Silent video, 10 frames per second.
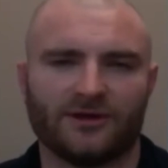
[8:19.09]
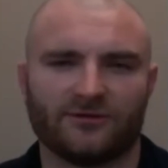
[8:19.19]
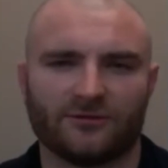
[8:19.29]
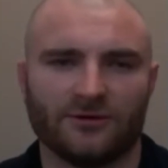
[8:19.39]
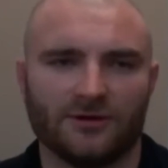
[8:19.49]

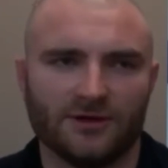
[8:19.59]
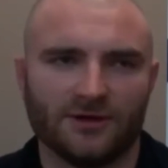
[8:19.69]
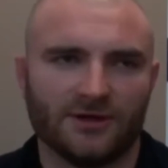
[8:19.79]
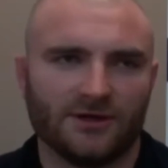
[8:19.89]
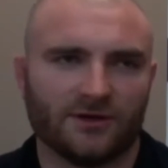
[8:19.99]
So,
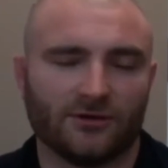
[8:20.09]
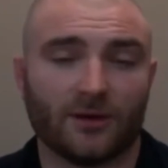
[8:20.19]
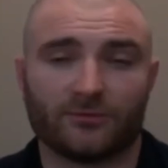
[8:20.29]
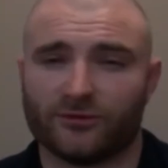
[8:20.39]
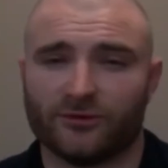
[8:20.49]
no,
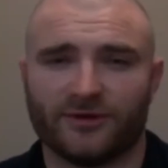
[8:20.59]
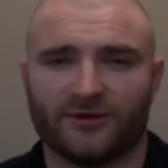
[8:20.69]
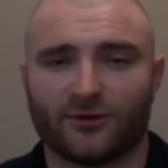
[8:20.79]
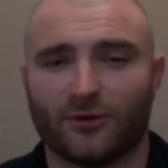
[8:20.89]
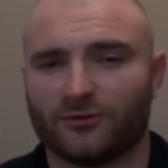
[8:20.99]
absolutely.
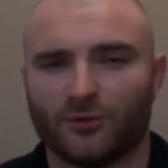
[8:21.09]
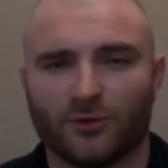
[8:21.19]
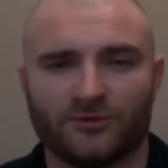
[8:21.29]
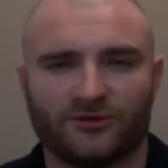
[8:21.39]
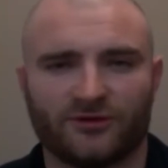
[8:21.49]
There's always
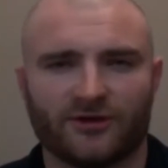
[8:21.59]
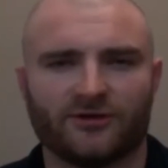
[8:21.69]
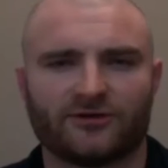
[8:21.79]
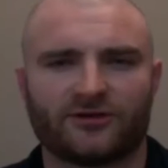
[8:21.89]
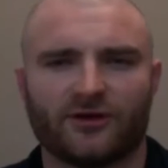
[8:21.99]
moments you doubt
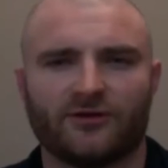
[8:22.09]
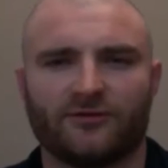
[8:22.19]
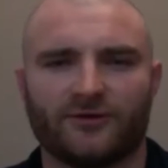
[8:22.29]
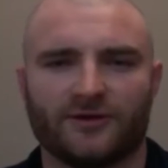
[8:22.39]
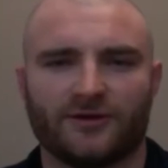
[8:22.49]

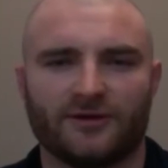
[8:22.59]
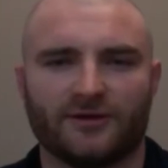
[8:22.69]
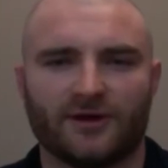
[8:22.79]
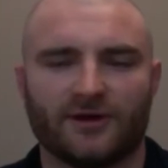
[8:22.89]
yourself, and